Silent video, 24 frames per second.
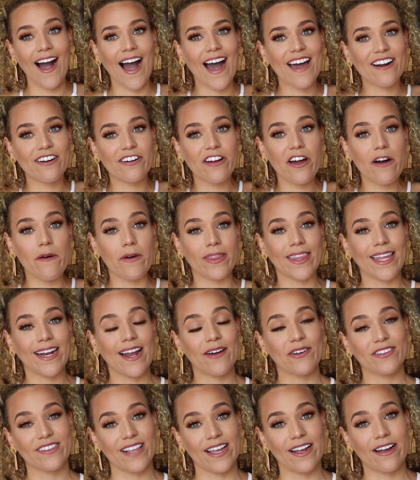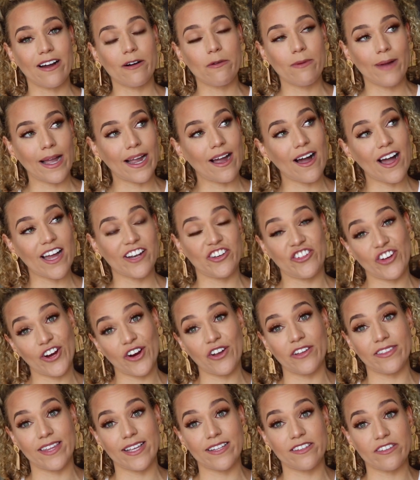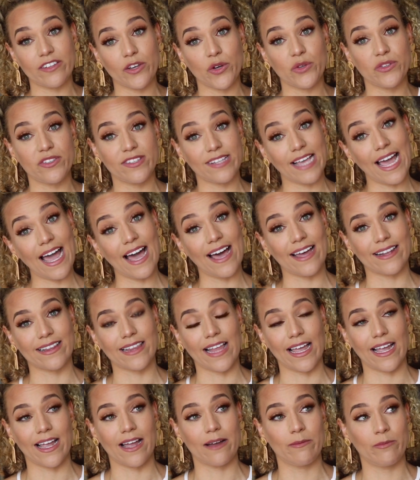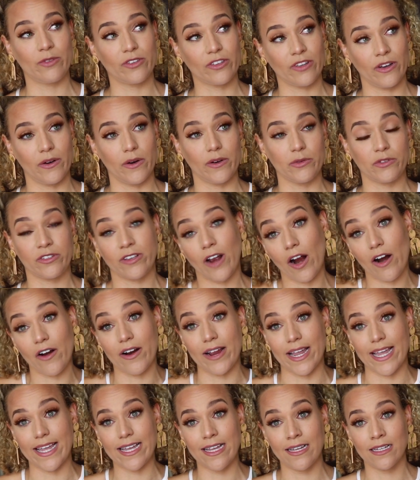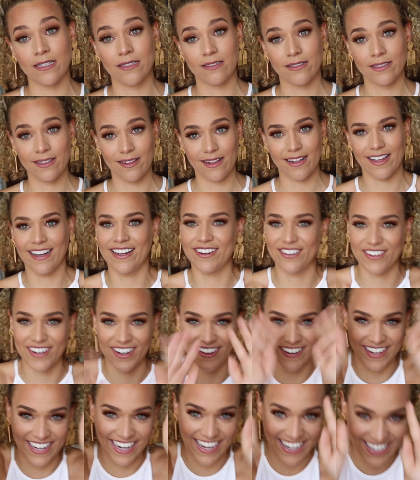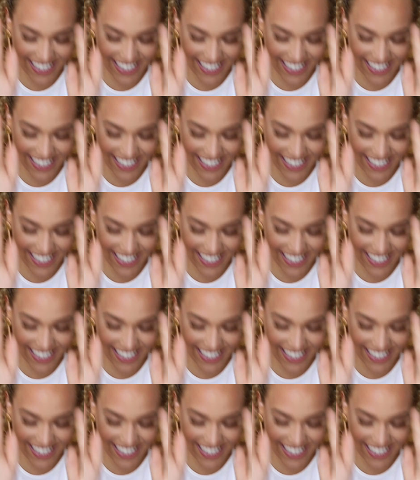I don't know. And then I was like, oh my God, Gerald, that's so sad. Like, I'm so sorry. I don't know. Hang